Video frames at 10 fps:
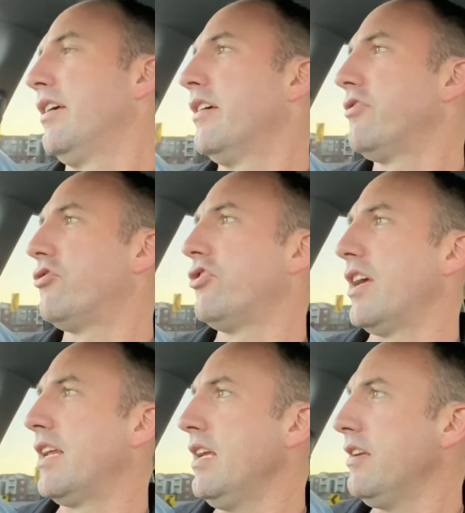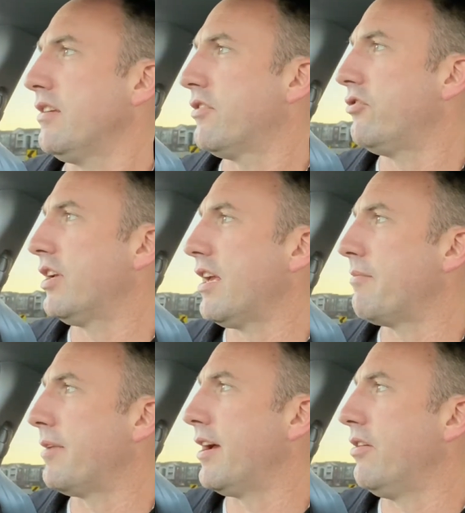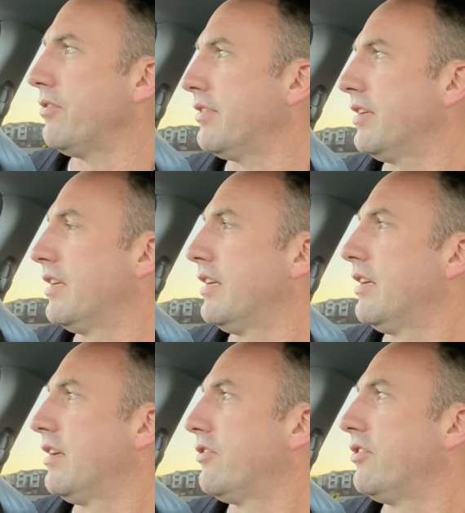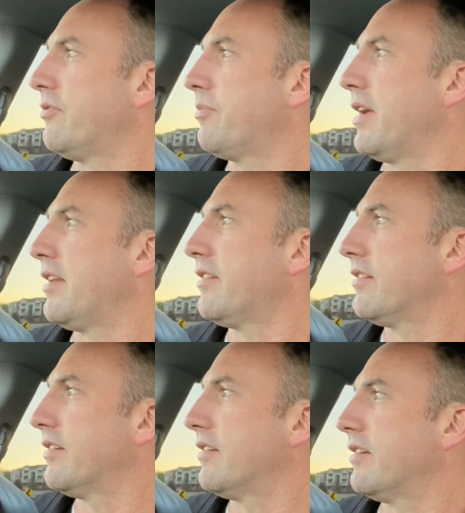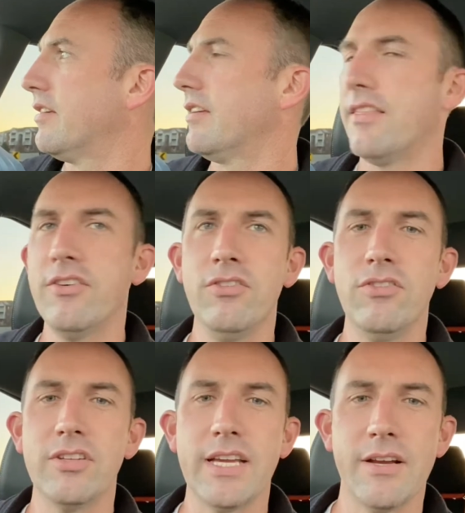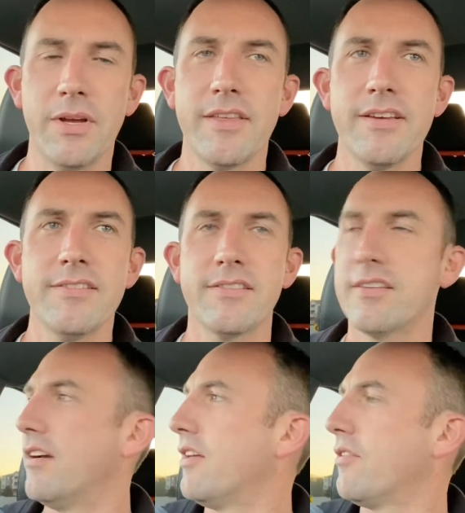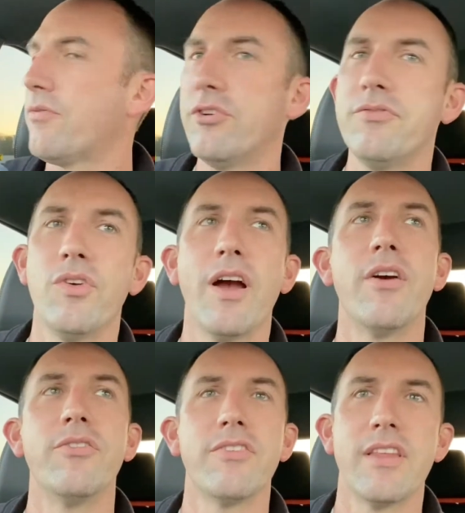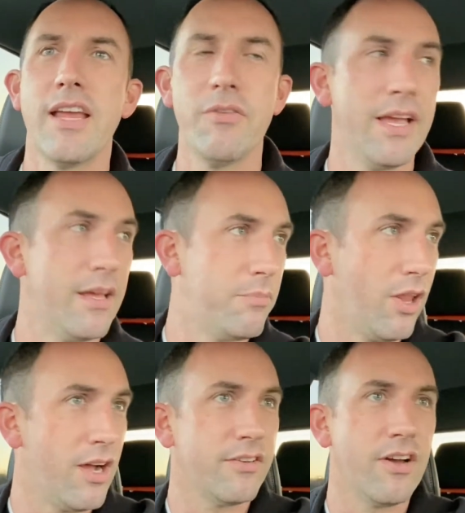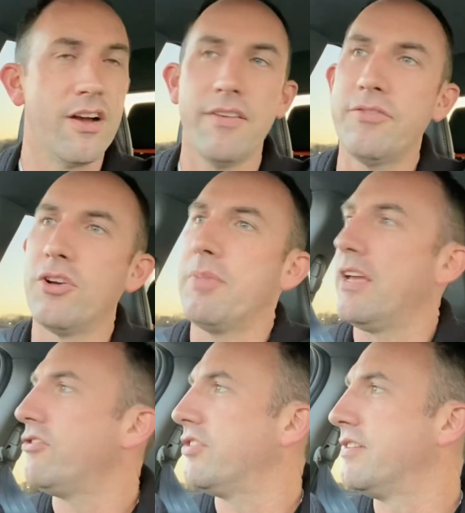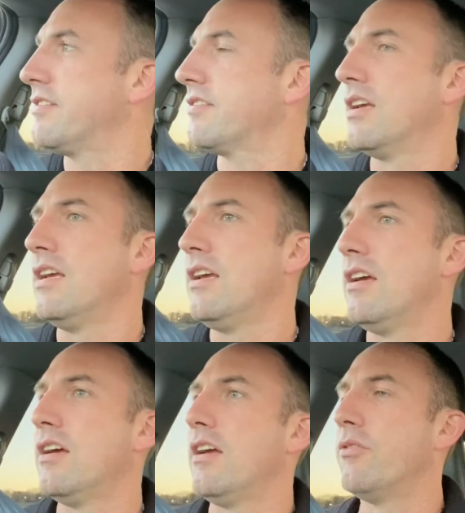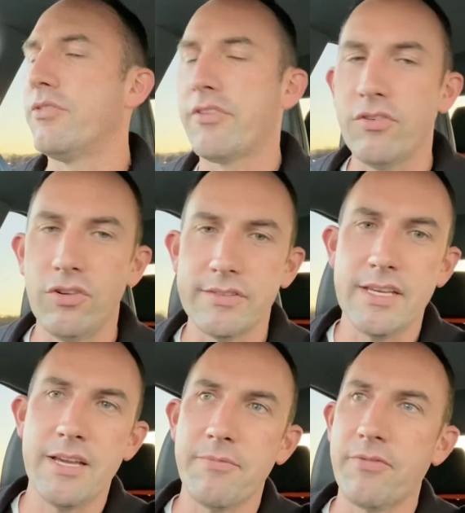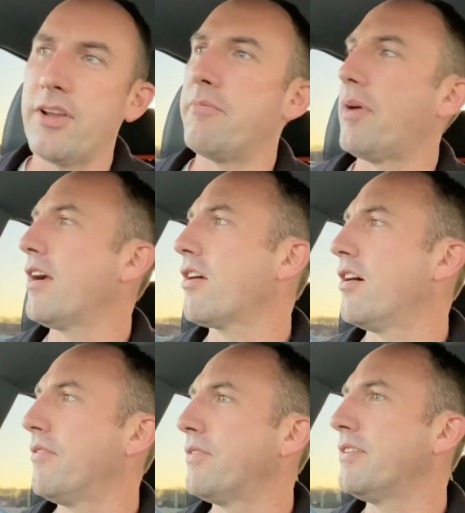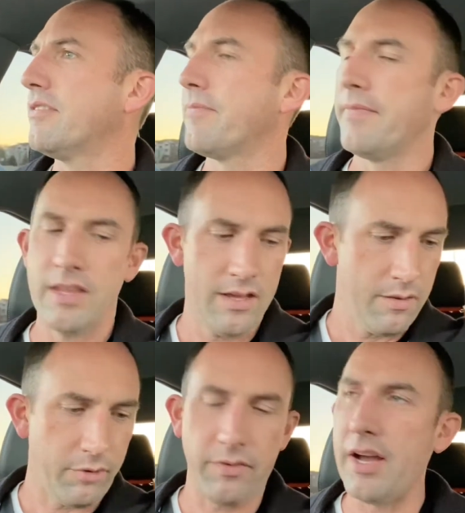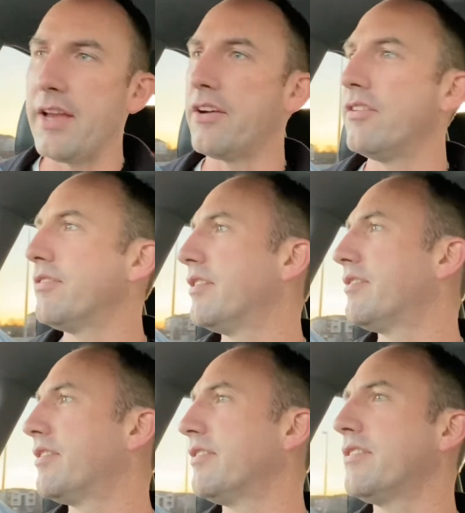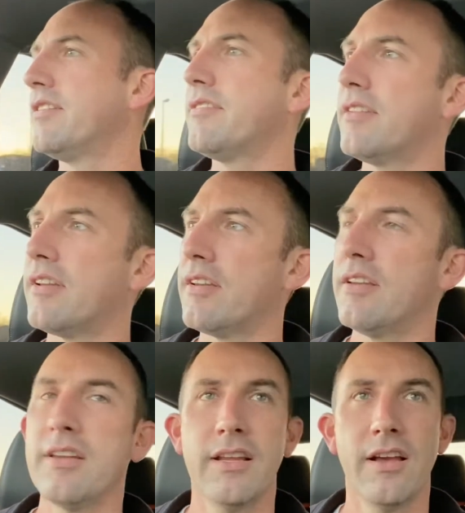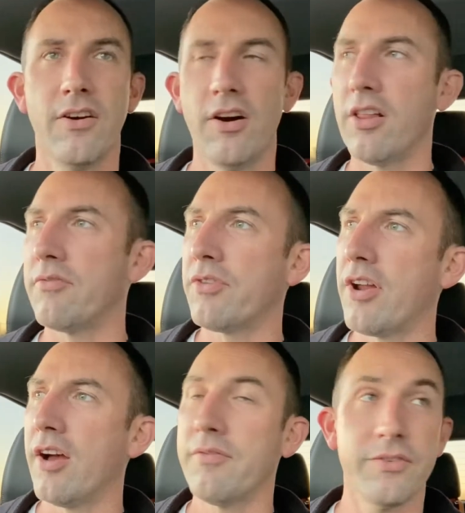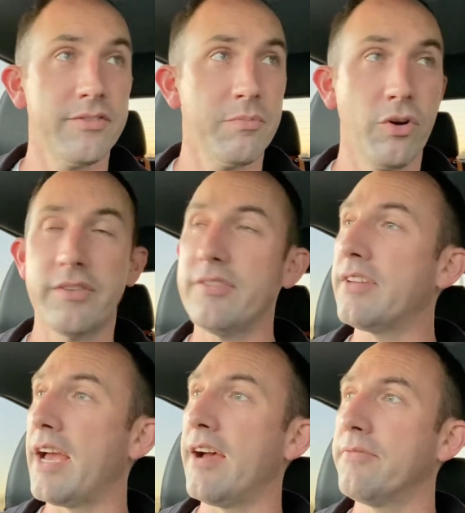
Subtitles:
Jenny. She came out. She spent the whole day with us. The first few hours of the day we had blocked off, no patients. It was the whole team, front and back office, providers and assistants, and all our front office support staff,